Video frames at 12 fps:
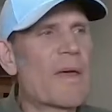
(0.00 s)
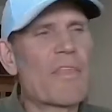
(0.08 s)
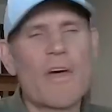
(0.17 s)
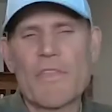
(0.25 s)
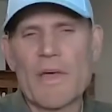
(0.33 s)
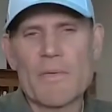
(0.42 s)

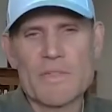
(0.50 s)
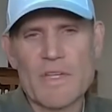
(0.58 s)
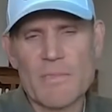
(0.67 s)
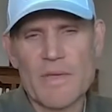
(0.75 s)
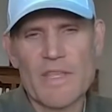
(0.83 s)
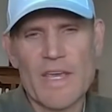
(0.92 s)
thought that was
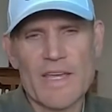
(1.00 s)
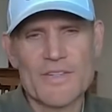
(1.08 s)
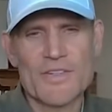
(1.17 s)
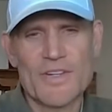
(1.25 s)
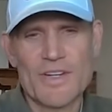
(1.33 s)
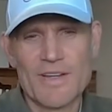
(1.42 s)
going to be the
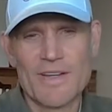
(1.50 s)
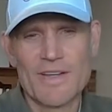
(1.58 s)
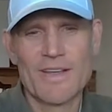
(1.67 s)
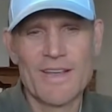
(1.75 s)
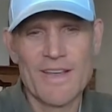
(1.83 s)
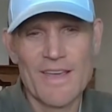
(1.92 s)
answer.
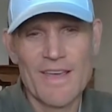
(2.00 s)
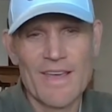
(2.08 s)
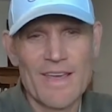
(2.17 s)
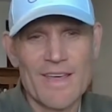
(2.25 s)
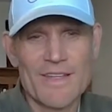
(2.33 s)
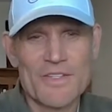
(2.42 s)

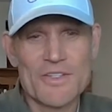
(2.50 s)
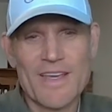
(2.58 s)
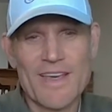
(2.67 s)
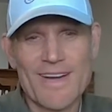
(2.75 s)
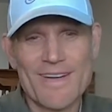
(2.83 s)
It just kind of